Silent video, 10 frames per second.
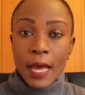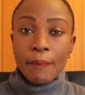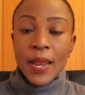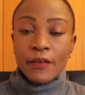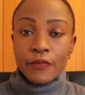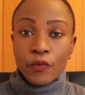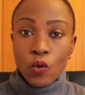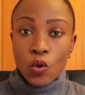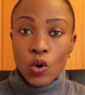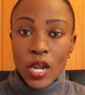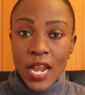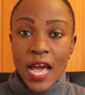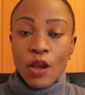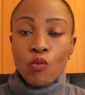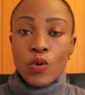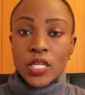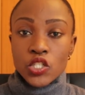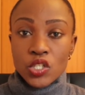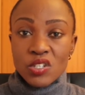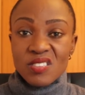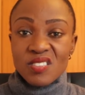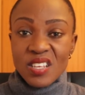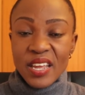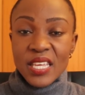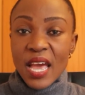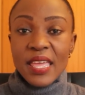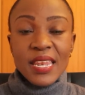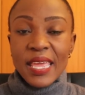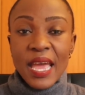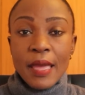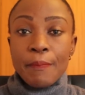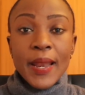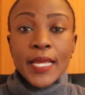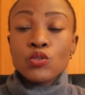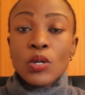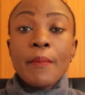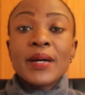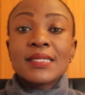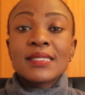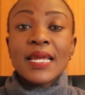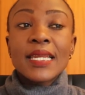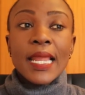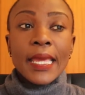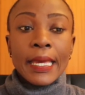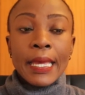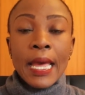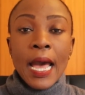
applied for language study I like I applied to come and study like